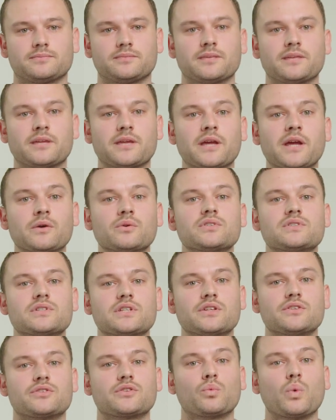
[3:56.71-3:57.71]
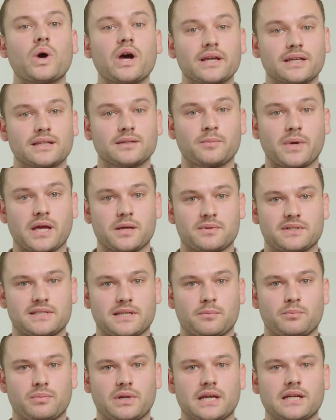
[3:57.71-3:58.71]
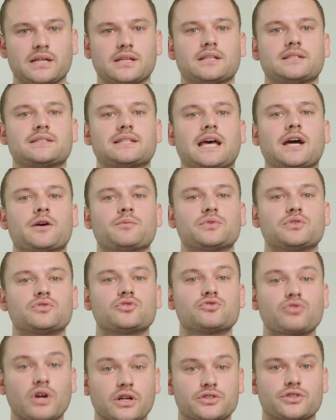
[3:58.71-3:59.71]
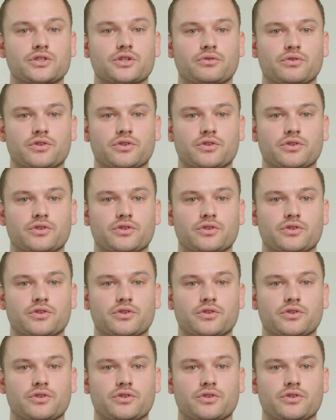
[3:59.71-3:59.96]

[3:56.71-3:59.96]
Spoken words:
You may want to use the working paper template to help you structure your